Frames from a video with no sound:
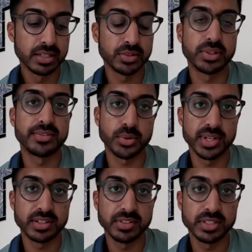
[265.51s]
so that's
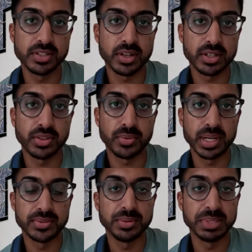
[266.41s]
27 dinar and
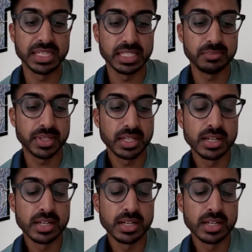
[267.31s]
300 millim.